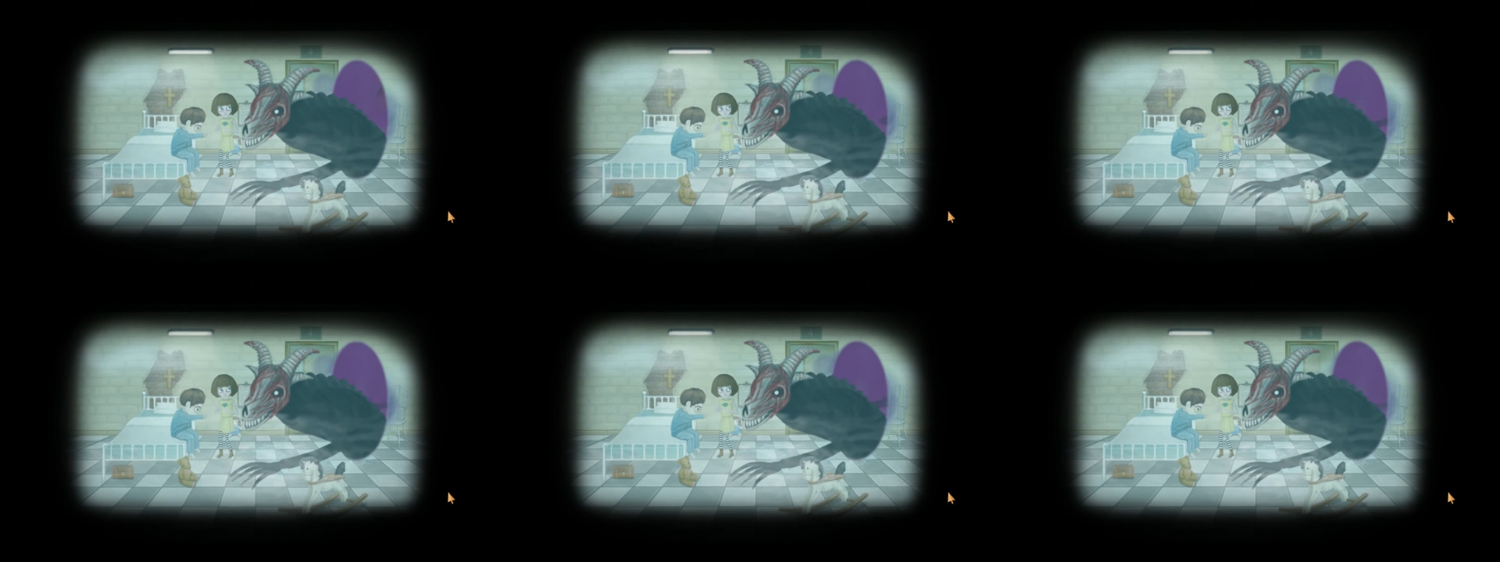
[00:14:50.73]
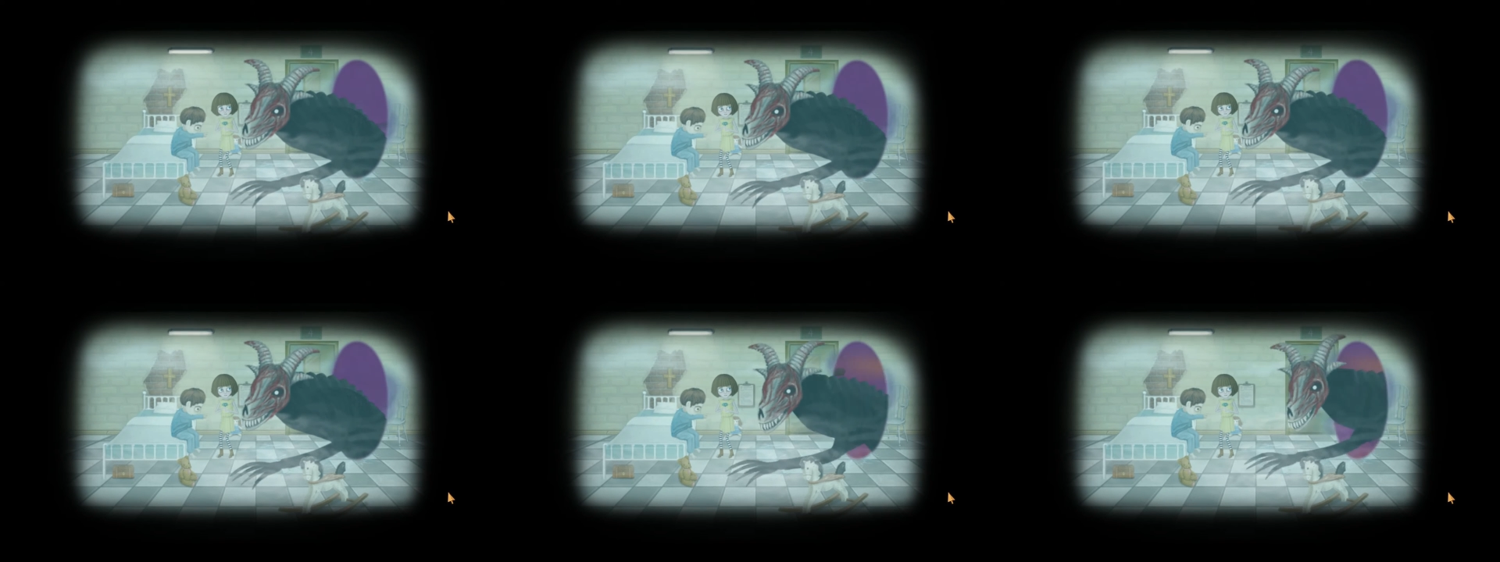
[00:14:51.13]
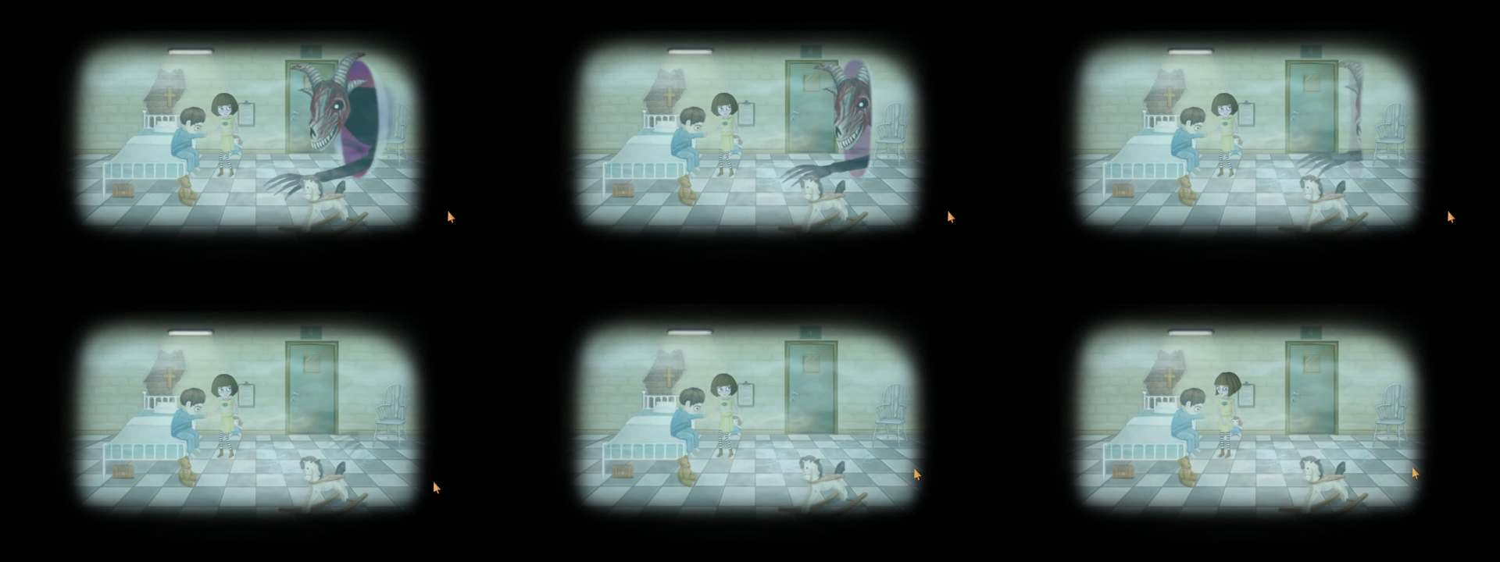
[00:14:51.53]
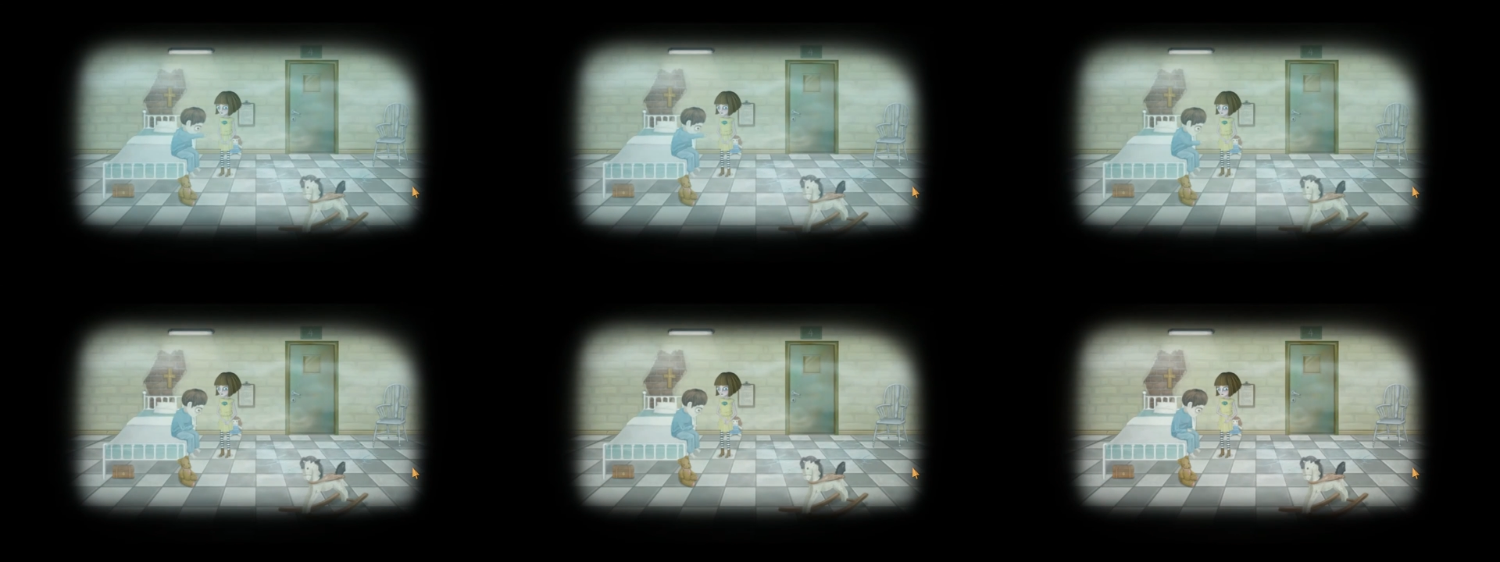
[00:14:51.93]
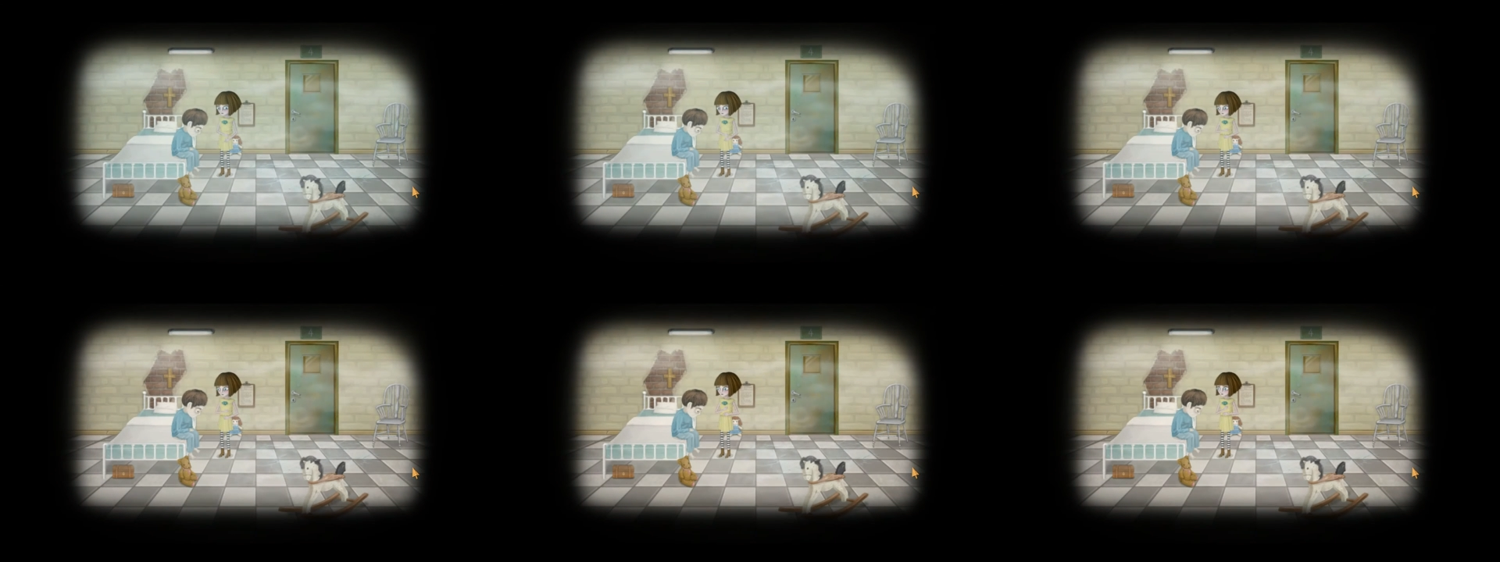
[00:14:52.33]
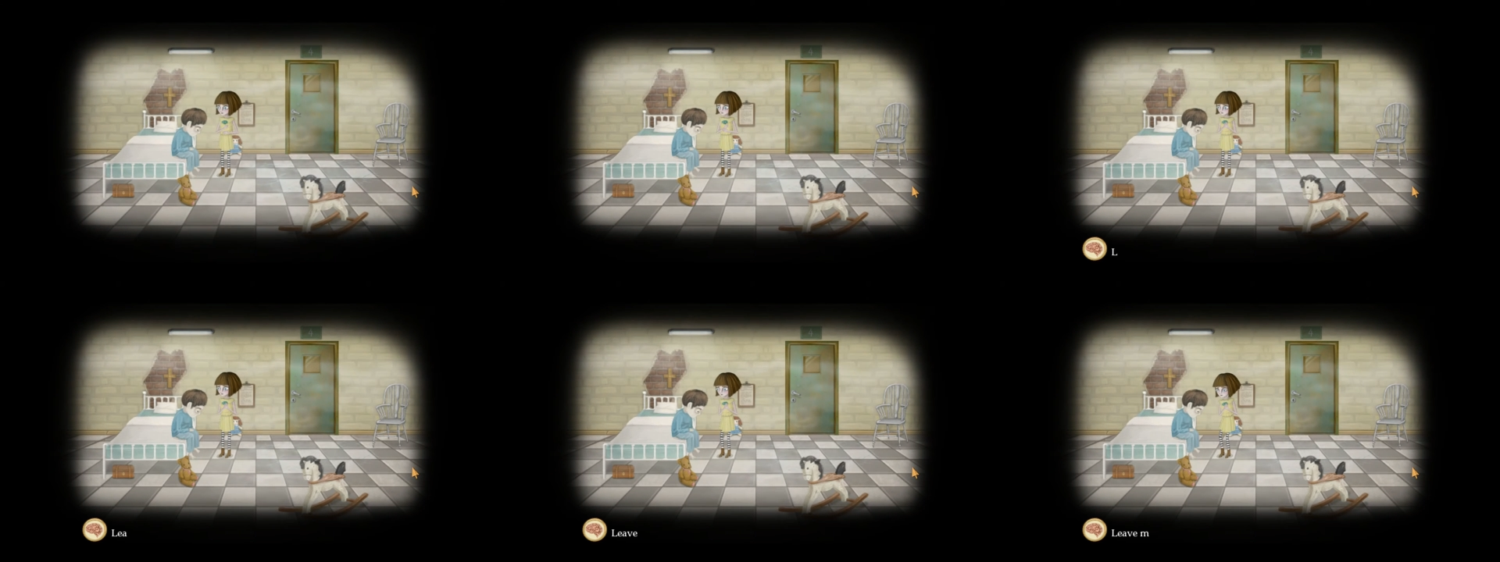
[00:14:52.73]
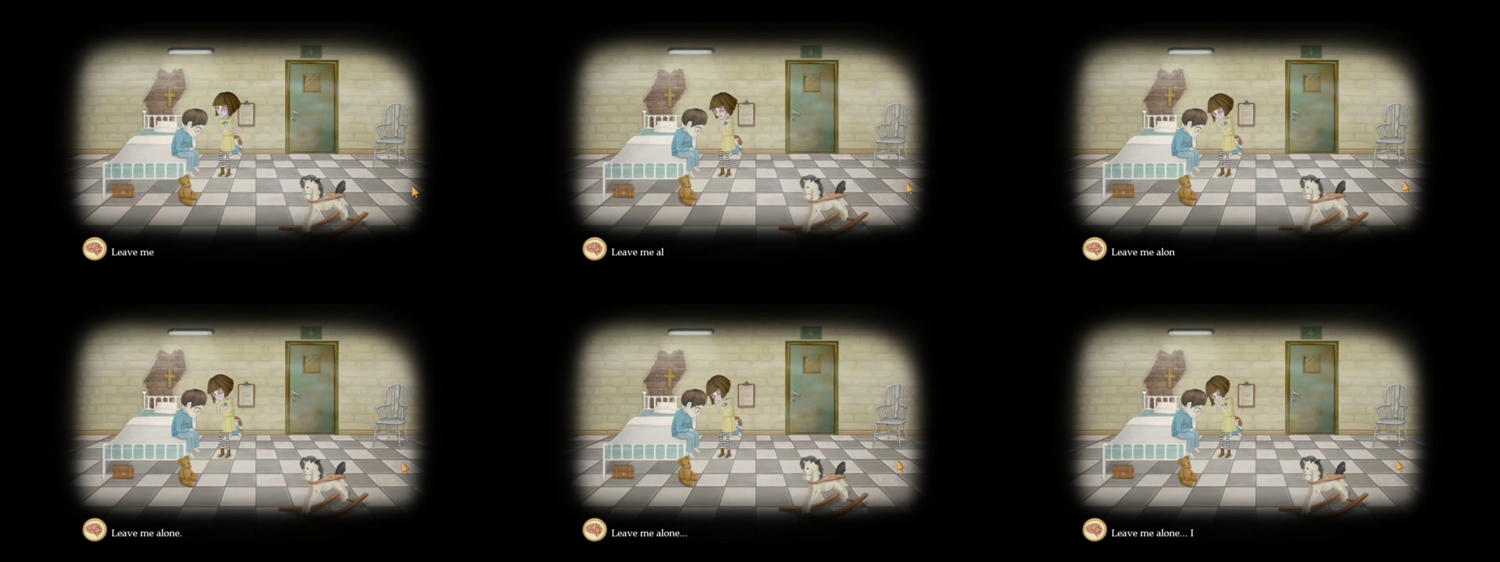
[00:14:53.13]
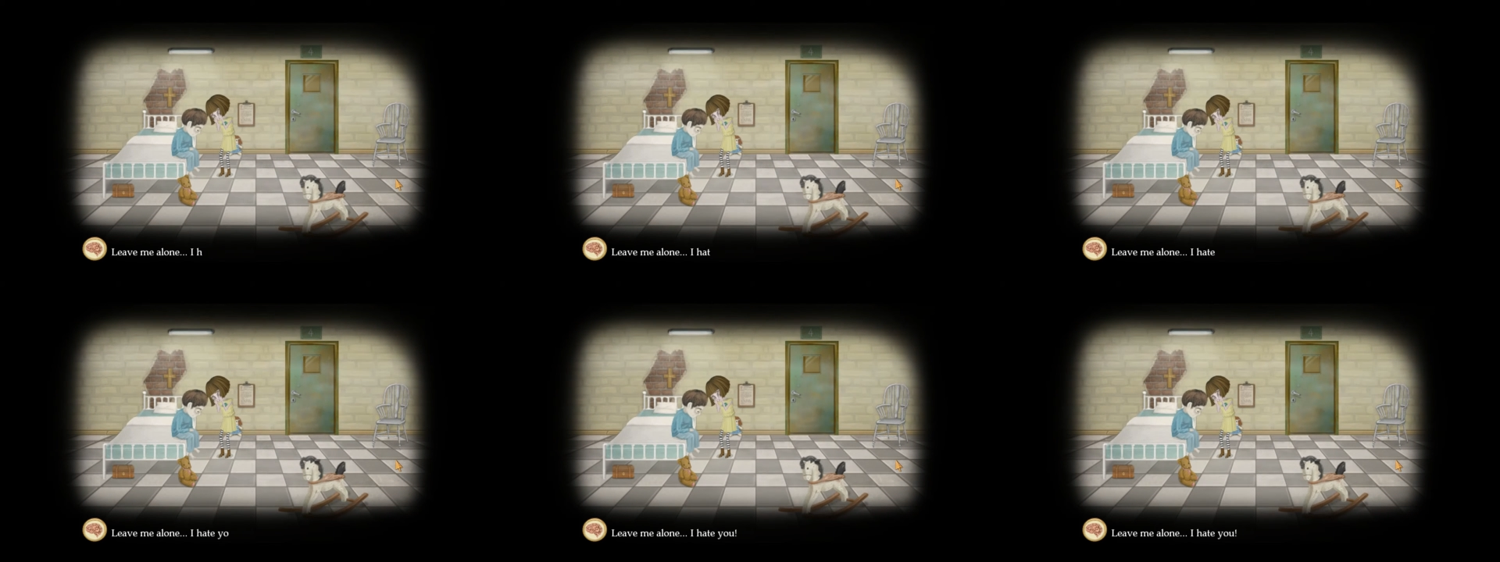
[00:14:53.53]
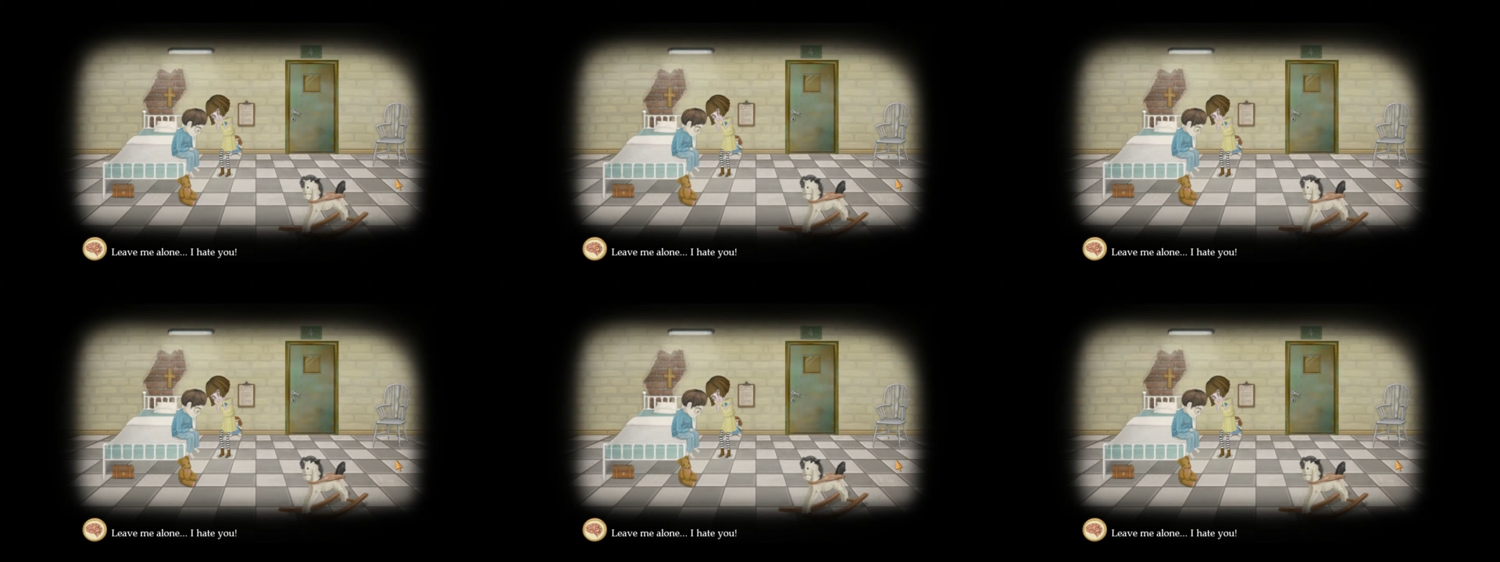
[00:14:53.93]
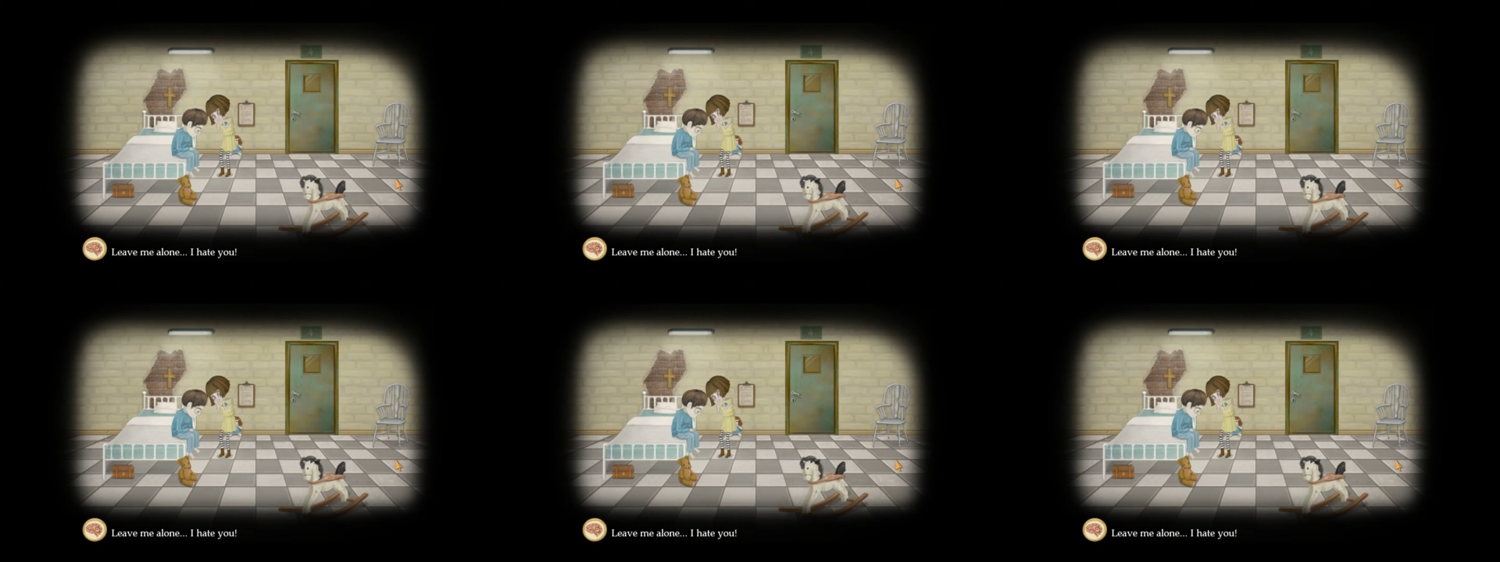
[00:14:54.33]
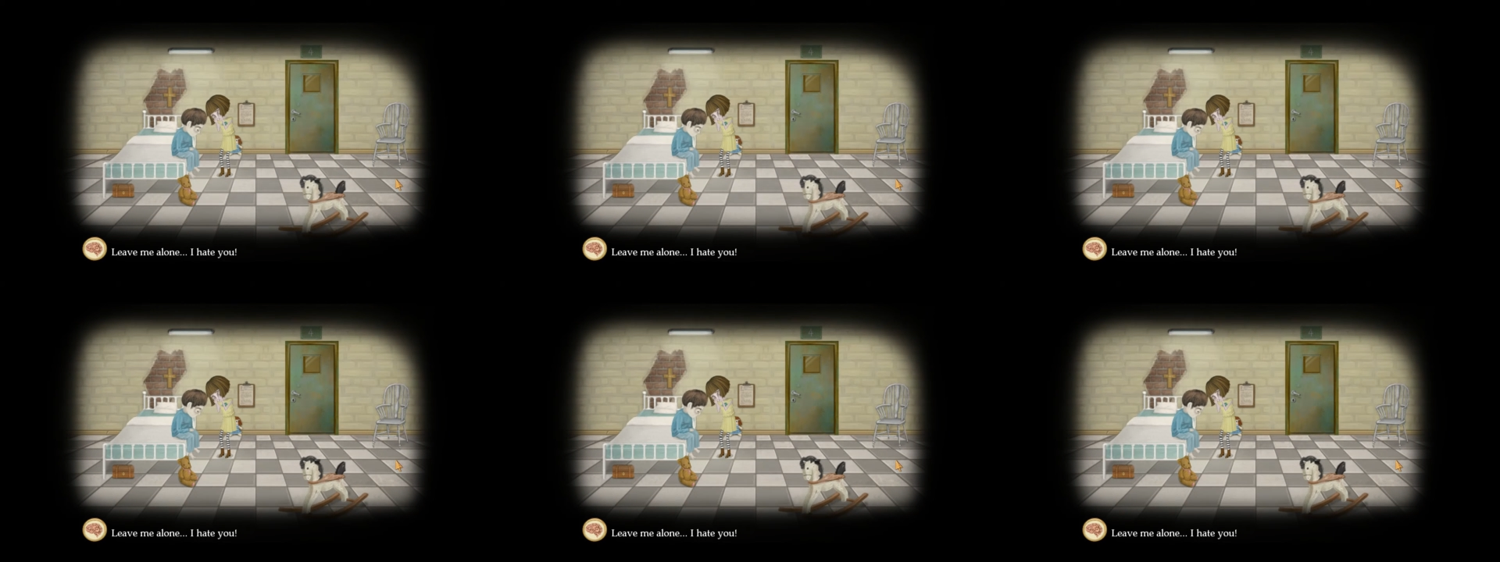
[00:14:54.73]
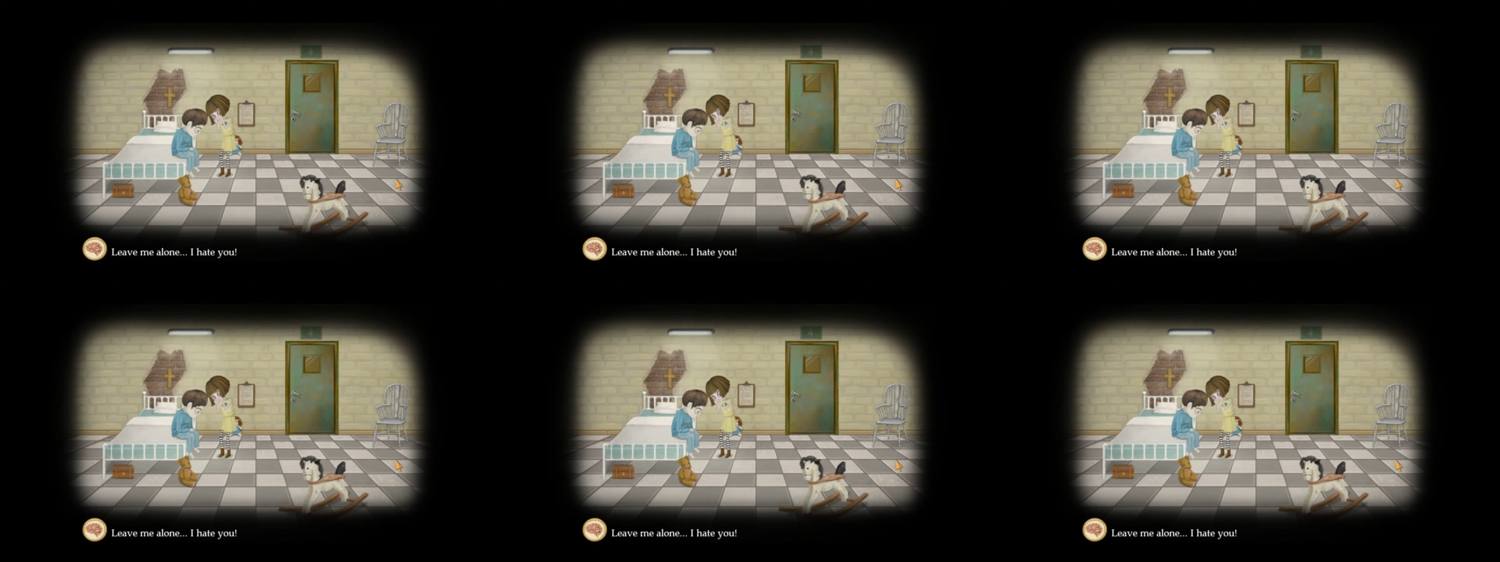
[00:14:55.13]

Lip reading: Nobody's mouth can be seen.